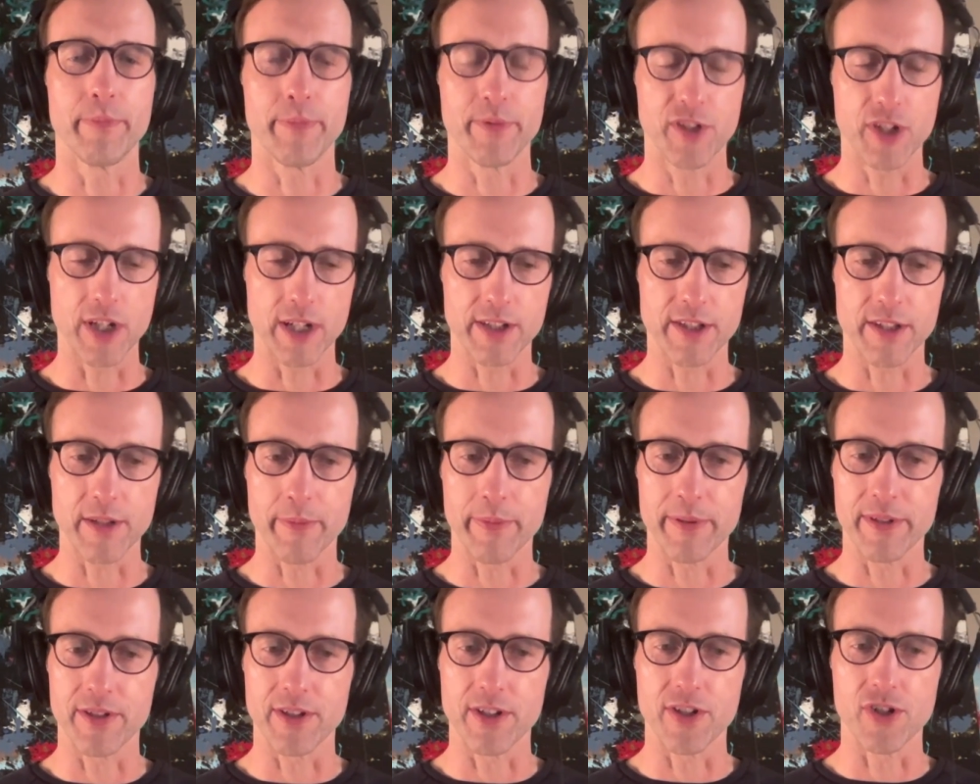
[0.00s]

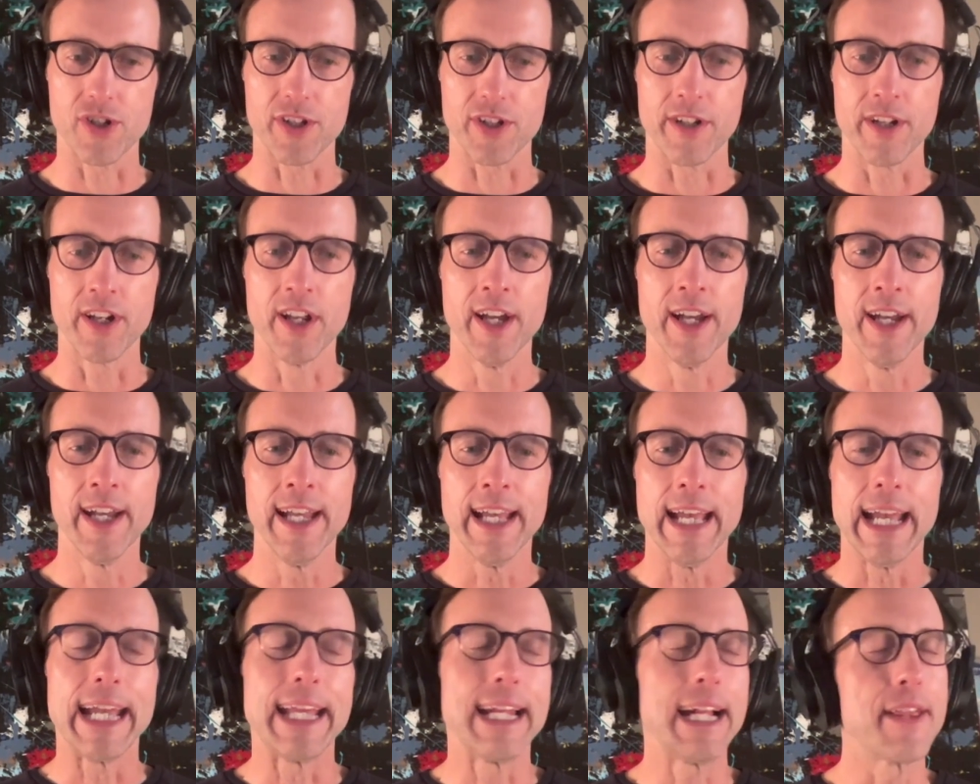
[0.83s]
juxtaposition
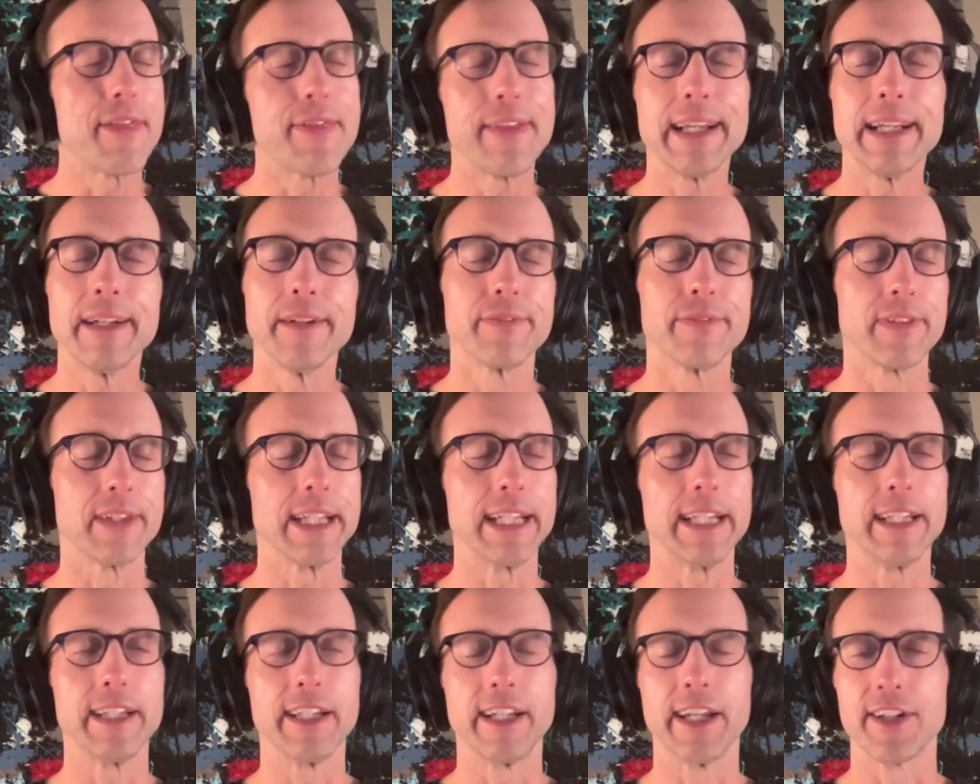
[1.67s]
and i think of
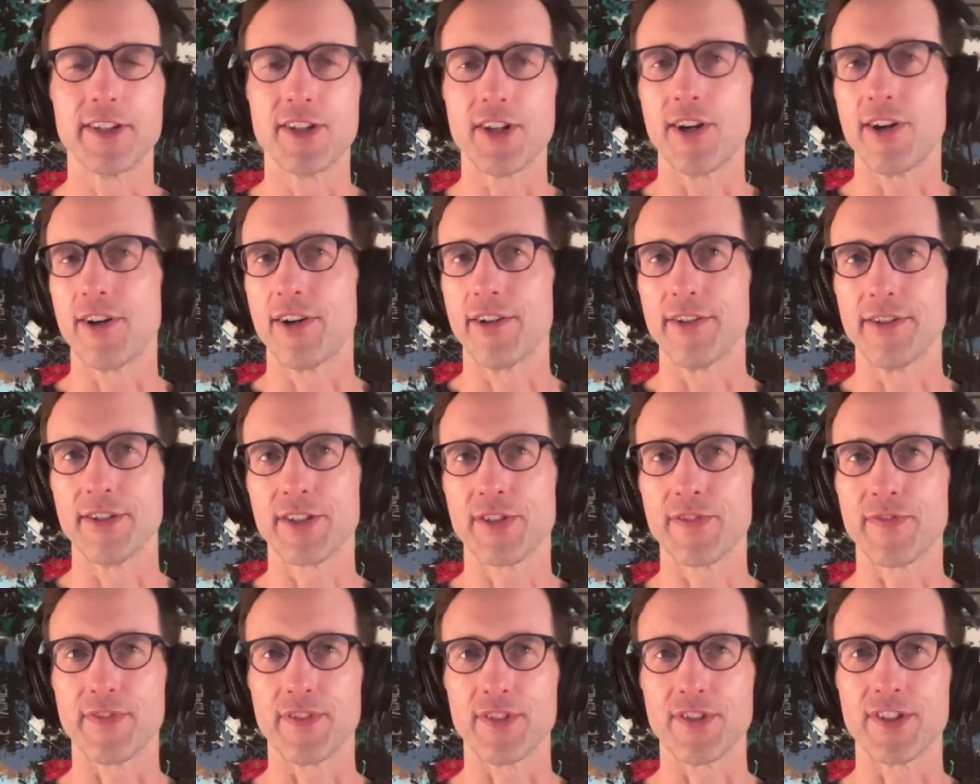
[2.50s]
lead
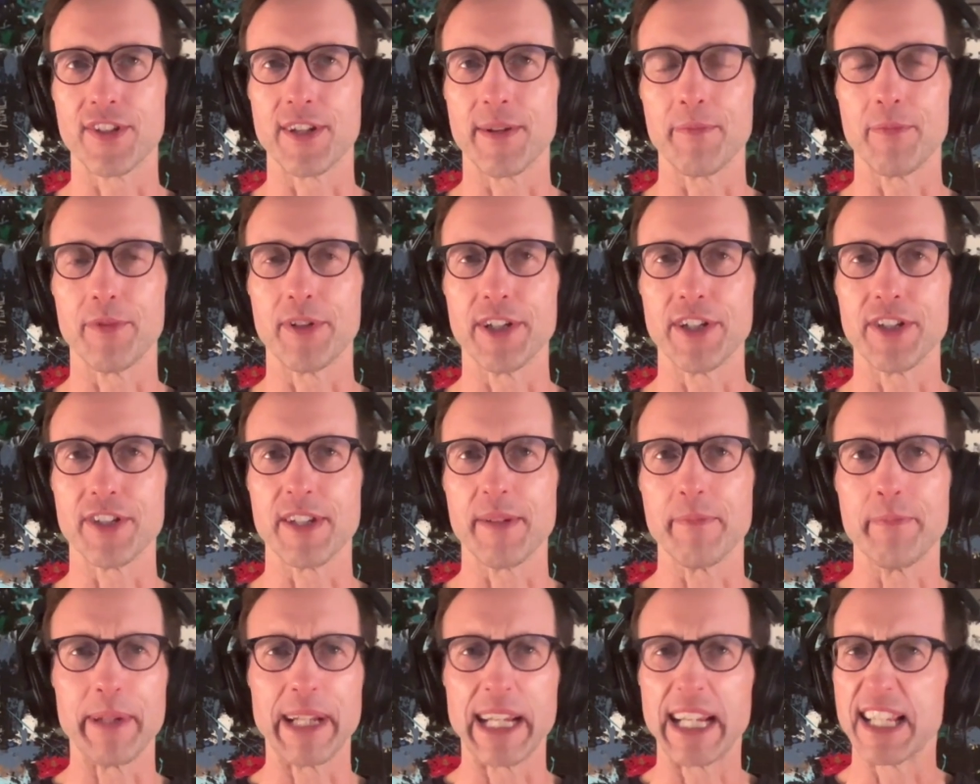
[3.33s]
guitarists for some
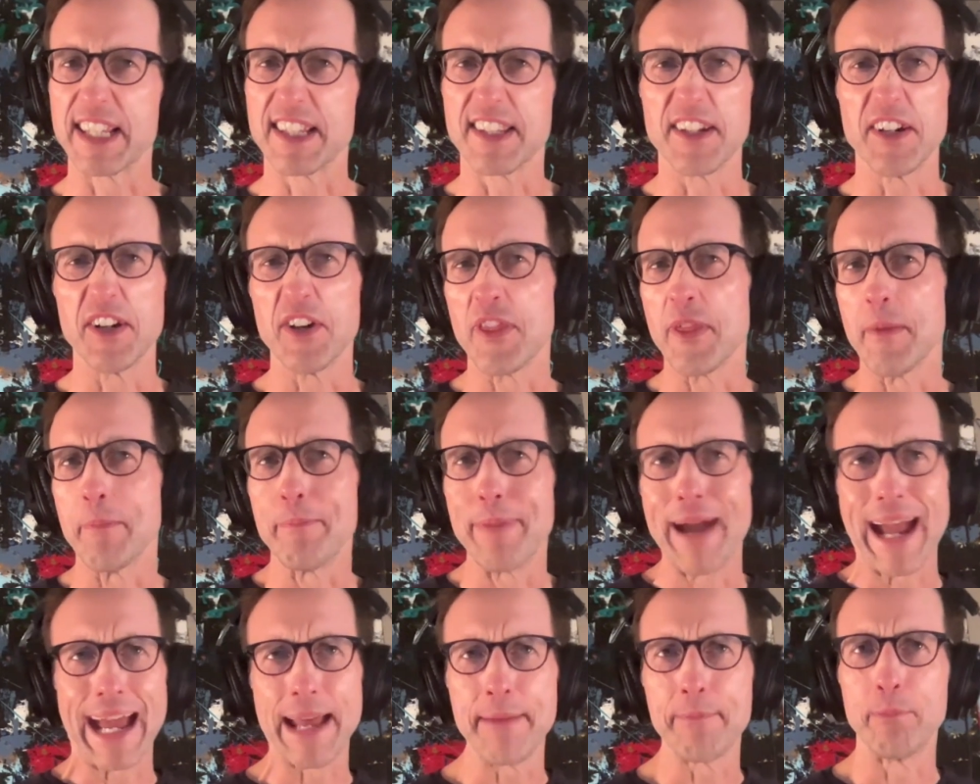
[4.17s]
reason because they're the
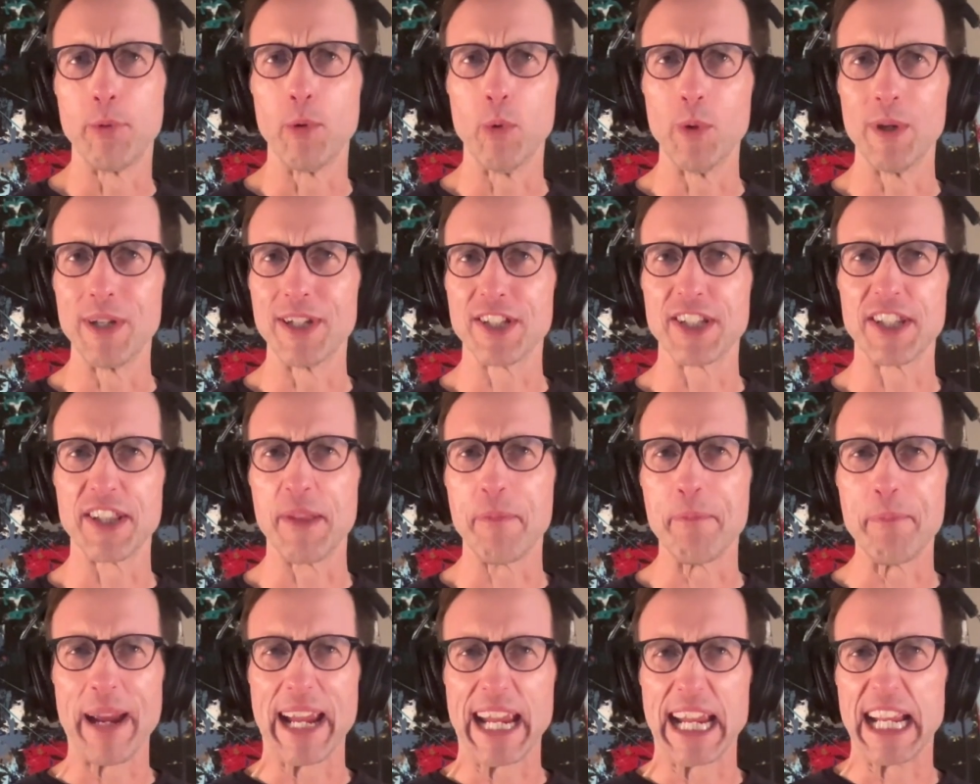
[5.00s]
bad boys of the
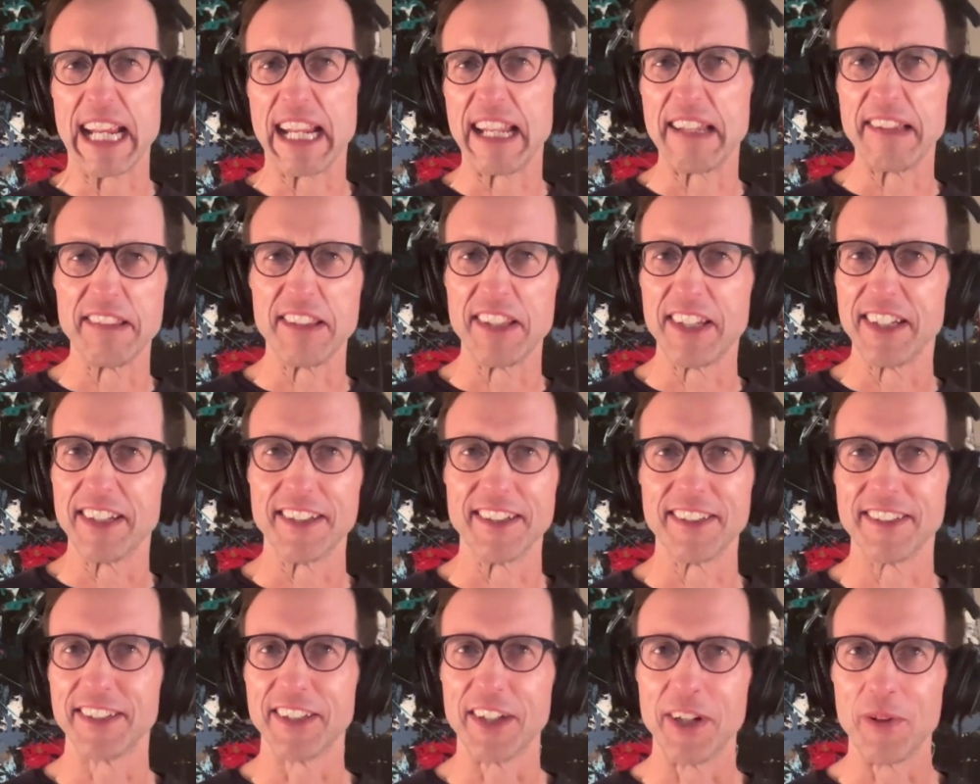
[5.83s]
band
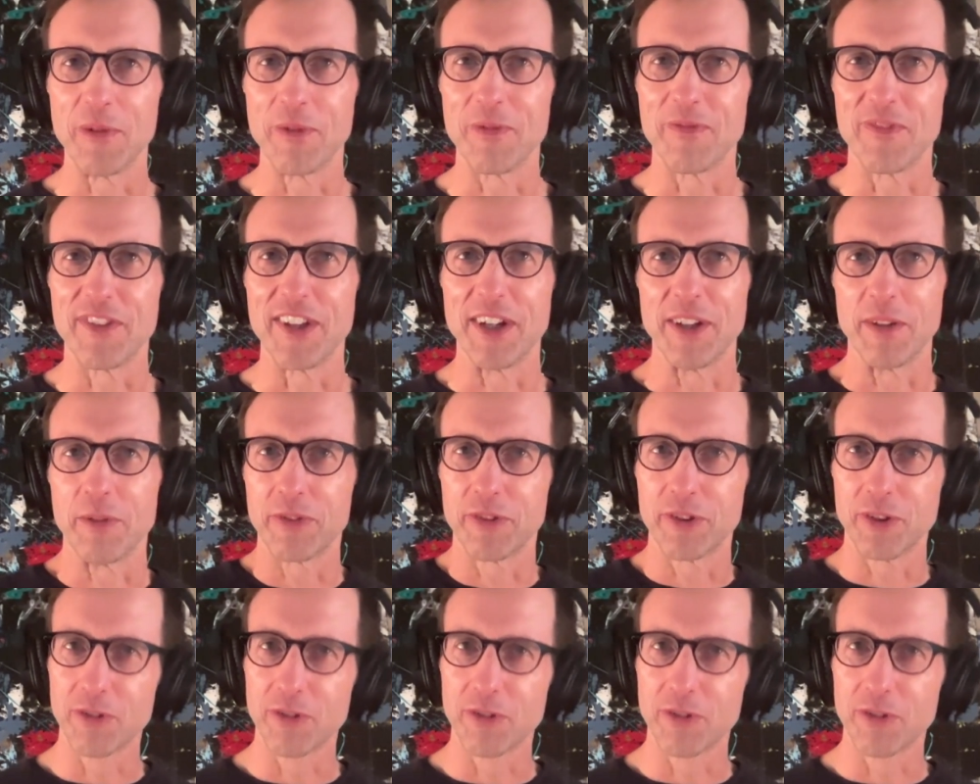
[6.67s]
the you know the